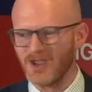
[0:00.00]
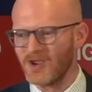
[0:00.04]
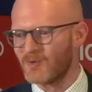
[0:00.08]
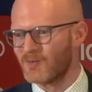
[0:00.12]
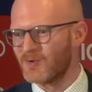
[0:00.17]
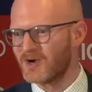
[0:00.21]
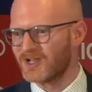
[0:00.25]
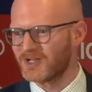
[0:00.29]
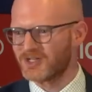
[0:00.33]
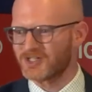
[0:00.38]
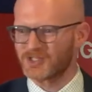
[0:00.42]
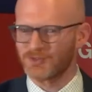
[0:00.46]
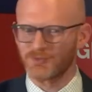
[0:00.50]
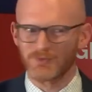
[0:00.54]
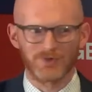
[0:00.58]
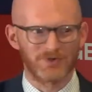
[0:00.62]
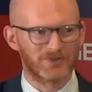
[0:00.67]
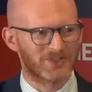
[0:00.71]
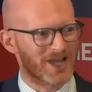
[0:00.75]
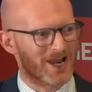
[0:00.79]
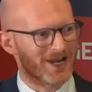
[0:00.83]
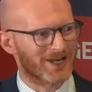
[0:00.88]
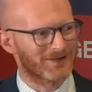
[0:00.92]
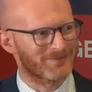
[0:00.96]
which we were
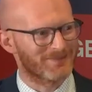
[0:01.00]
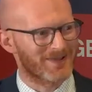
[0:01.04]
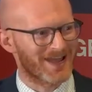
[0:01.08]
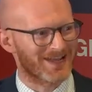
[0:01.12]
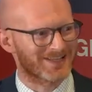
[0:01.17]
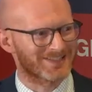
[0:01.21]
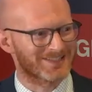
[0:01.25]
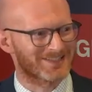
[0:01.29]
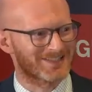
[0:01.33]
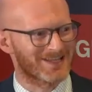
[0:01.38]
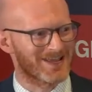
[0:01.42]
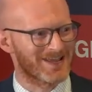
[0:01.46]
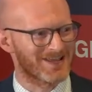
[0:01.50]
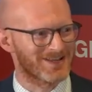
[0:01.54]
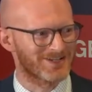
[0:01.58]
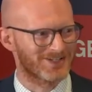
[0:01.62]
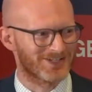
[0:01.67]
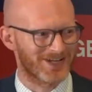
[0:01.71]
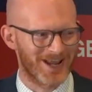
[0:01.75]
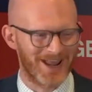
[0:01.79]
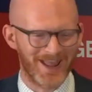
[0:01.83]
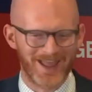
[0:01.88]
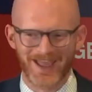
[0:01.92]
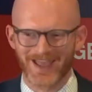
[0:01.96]
talking
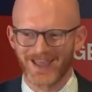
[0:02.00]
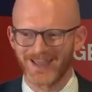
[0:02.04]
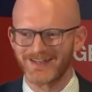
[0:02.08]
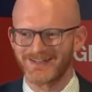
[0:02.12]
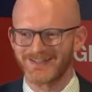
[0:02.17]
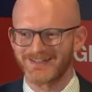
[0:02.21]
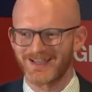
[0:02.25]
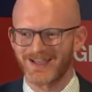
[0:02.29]
backstage, and